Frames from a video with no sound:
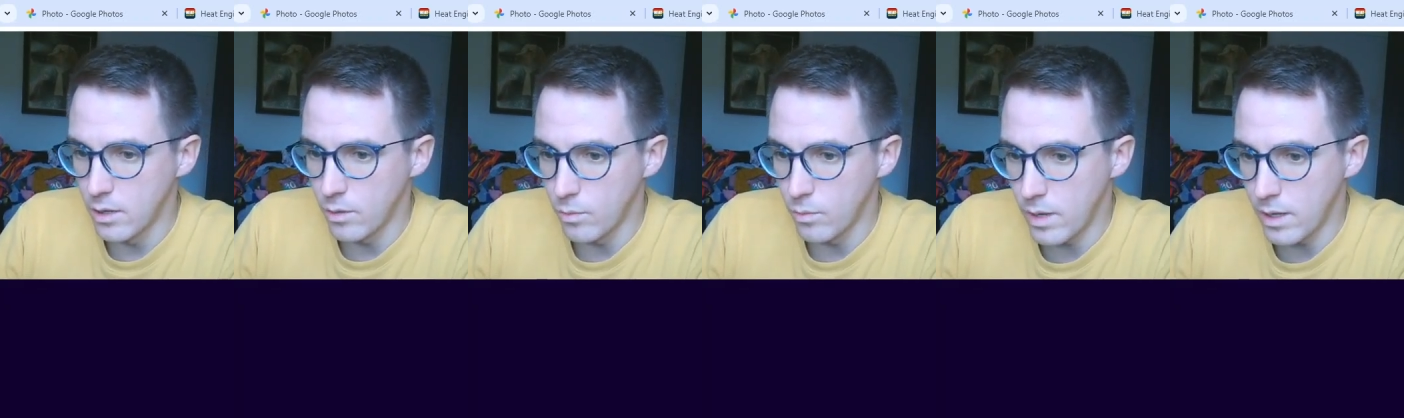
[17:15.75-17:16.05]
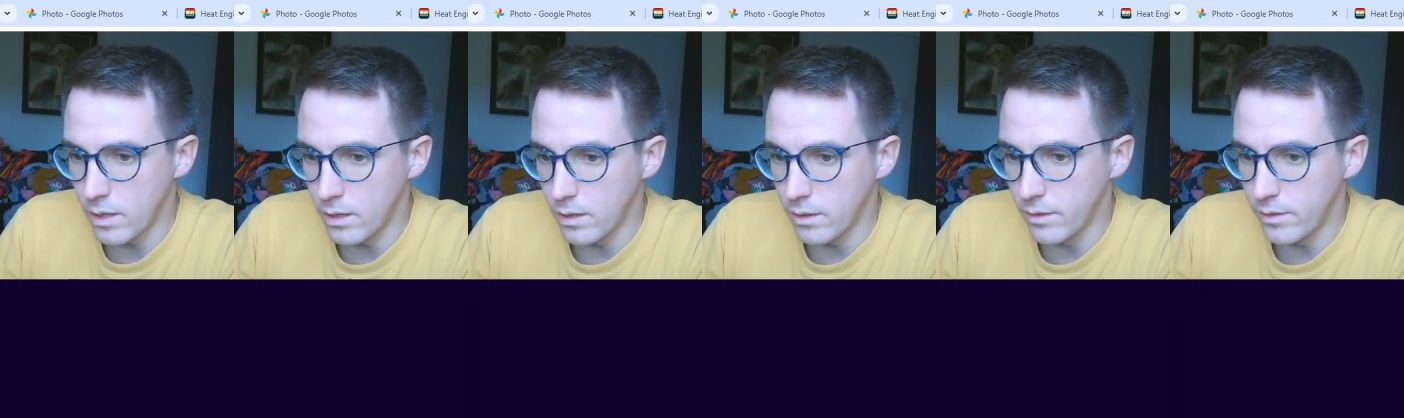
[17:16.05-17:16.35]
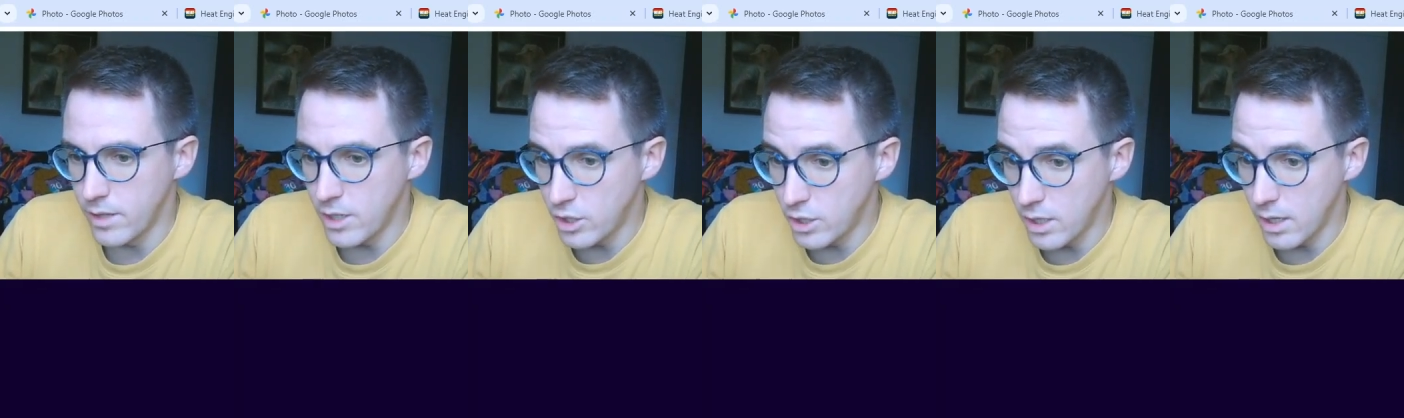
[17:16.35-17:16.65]
Well,
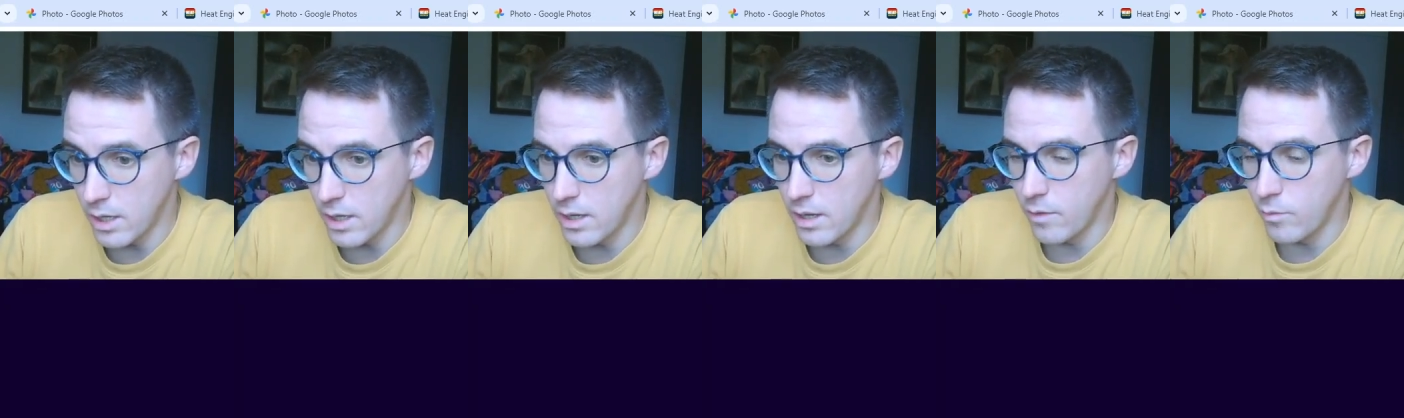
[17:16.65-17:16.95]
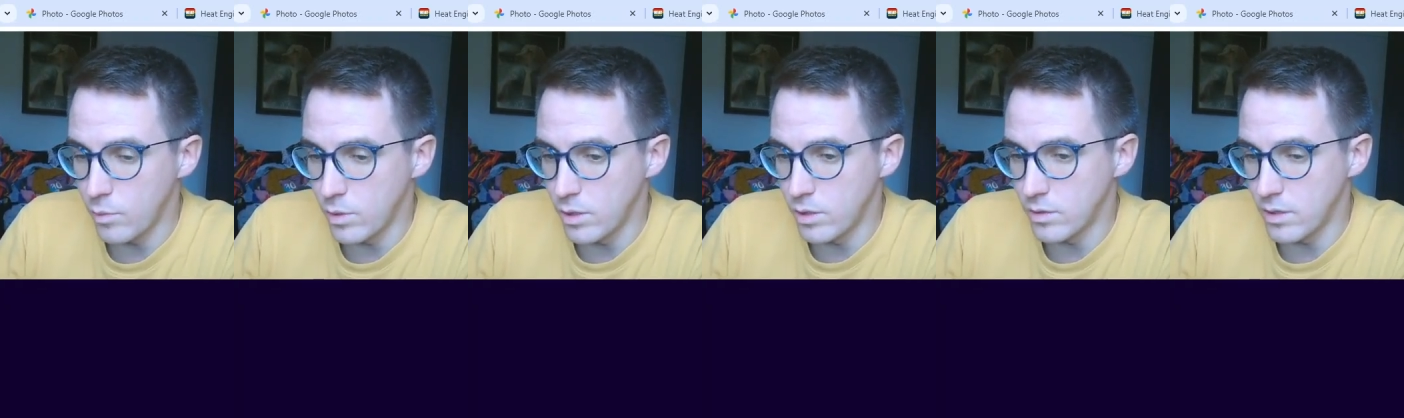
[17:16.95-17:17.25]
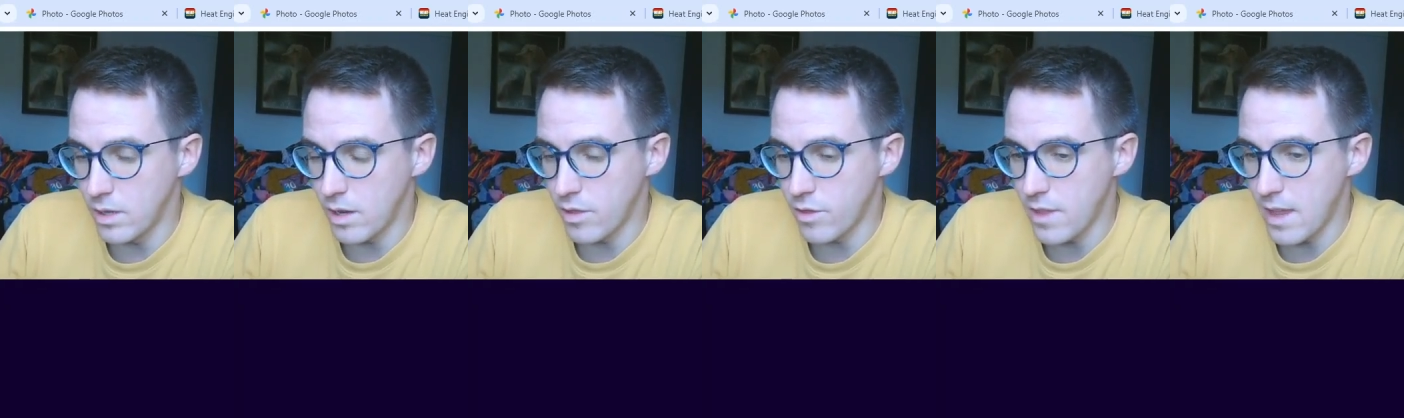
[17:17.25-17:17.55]
this year I've been
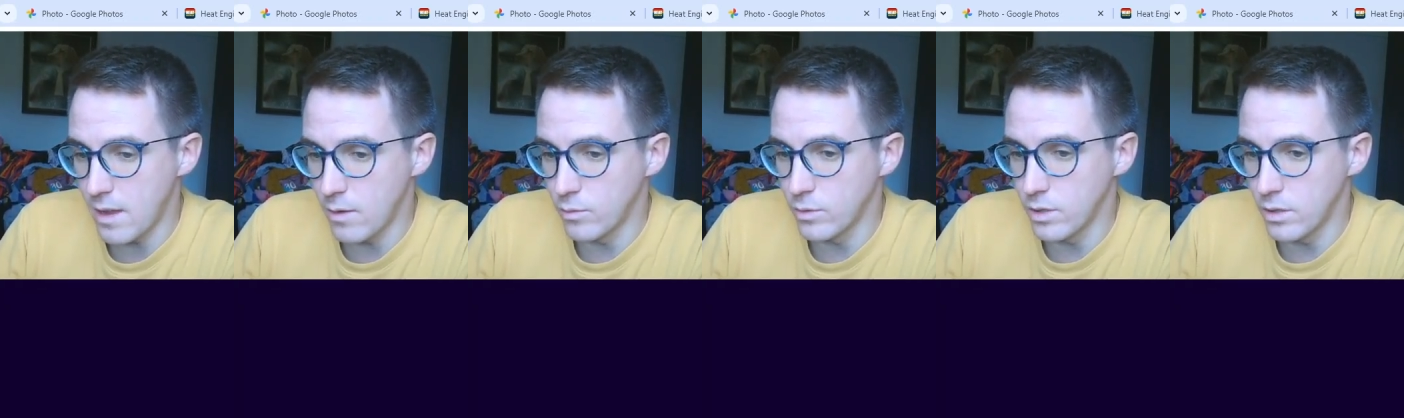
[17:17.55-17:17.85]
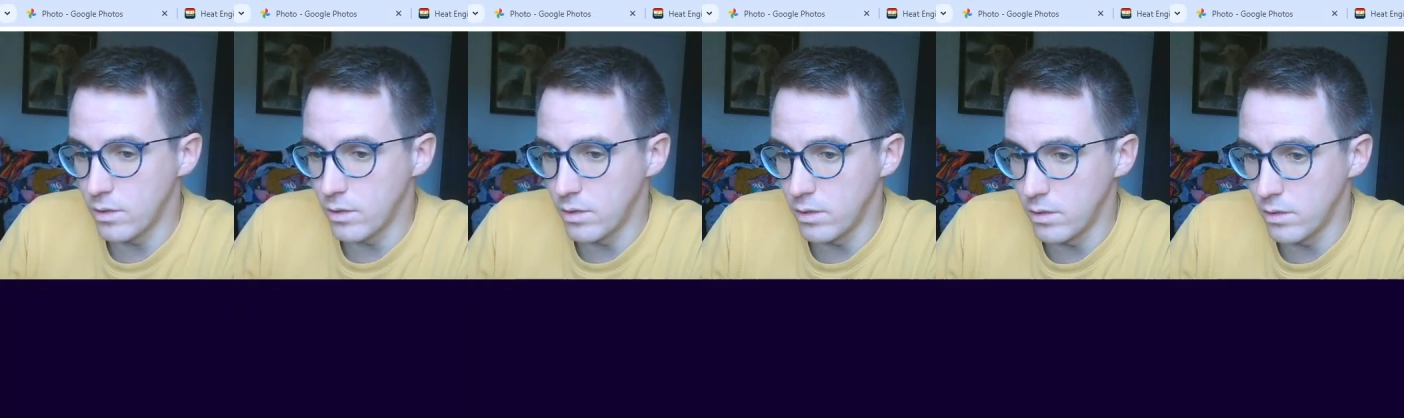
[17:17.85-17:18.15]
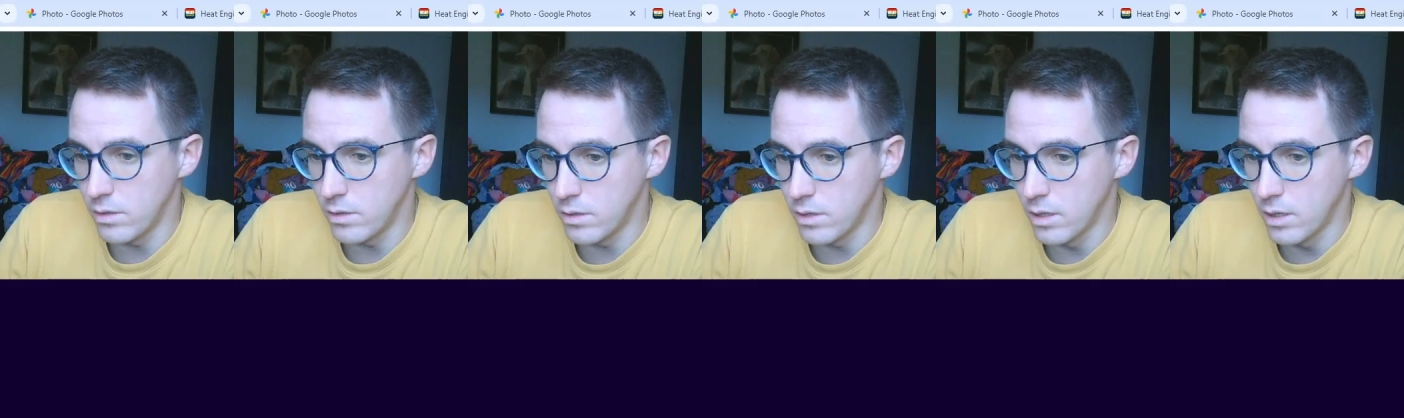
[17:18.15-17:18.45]
using
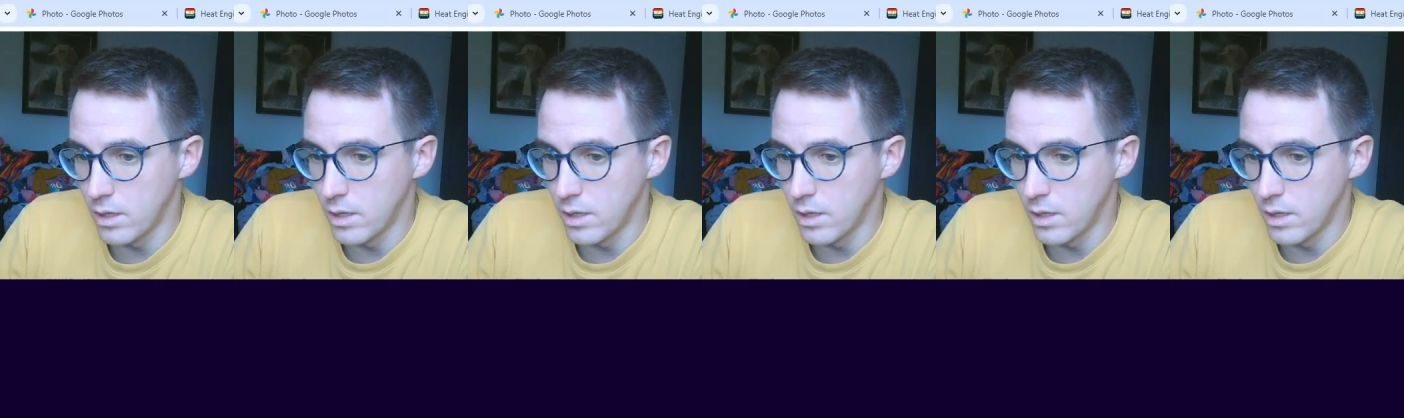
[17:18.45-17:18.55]
1,000